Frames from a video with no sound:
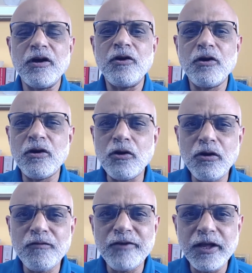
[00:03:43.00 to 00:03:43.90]
herd
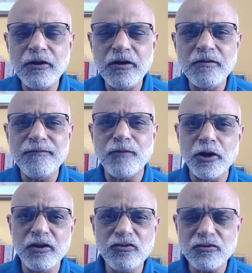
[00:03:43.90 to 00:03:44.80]
of deer in a
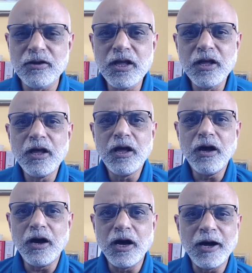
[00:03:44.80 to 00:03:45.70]
forest.
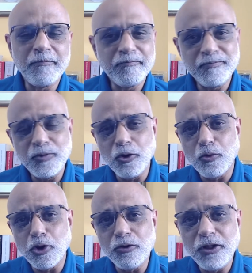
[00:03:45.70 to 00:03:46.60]
What
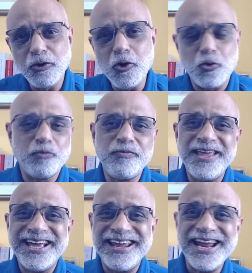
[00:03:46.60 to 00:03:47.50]
do? They
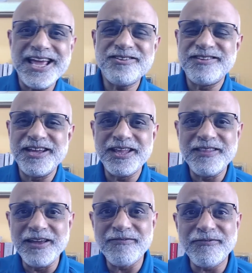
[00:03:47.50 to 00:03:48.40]
graze,
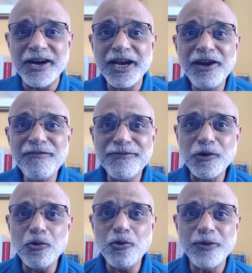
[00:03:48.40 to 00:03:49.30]
they find
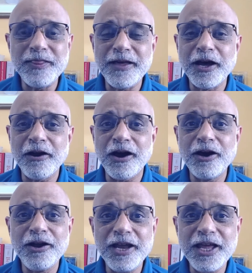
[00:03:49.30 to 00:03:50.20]
food when they are
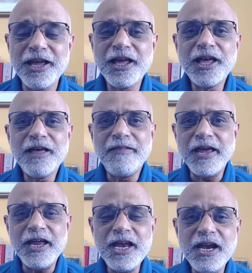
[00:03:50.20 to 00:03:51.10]
hungry, they
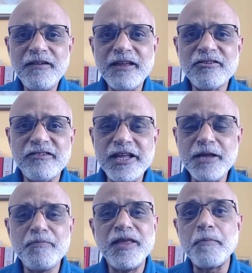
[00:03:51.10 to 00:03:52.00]
eat, they
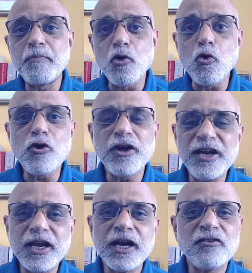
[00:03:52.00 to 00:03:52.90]
sleep, they
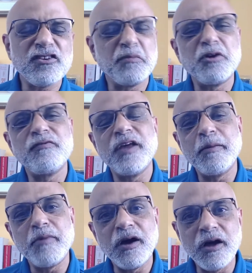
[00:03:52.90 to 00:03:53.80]
procreate. Some of
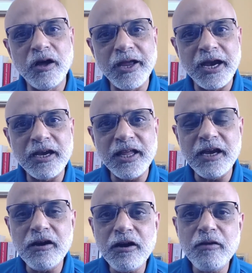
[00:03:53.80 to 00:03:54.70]
them get
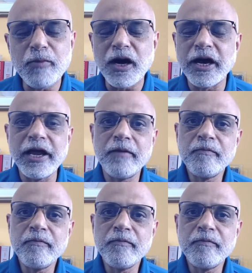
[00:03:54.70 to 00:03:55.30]
killed by